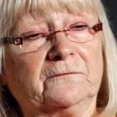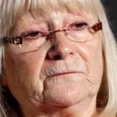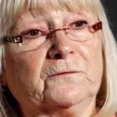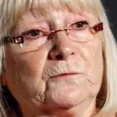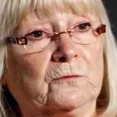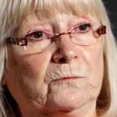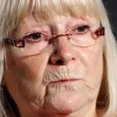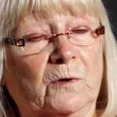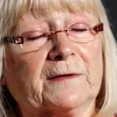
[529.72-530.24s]

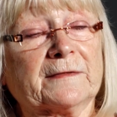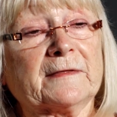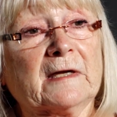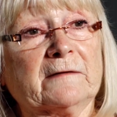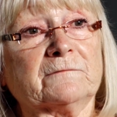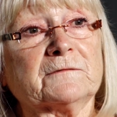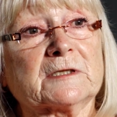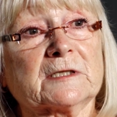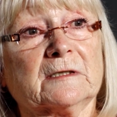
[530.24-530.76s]
for what
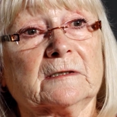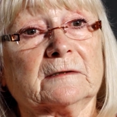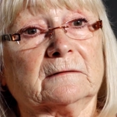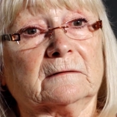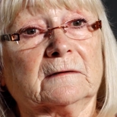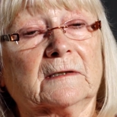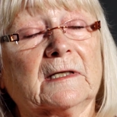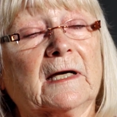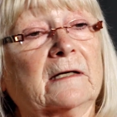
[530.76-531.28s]
they've
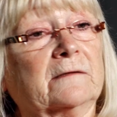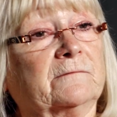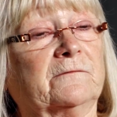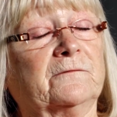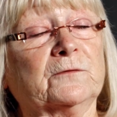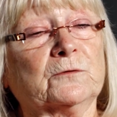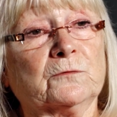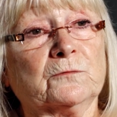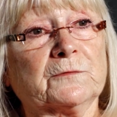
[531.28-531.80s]
done and
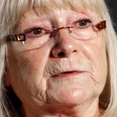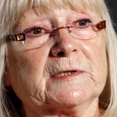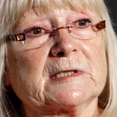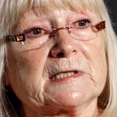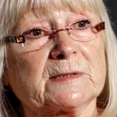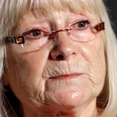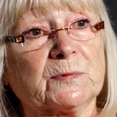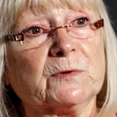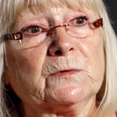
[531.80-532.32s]
for all the
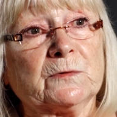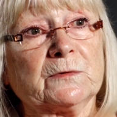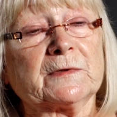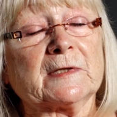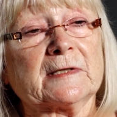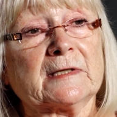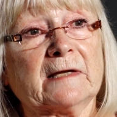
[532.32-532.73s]
support that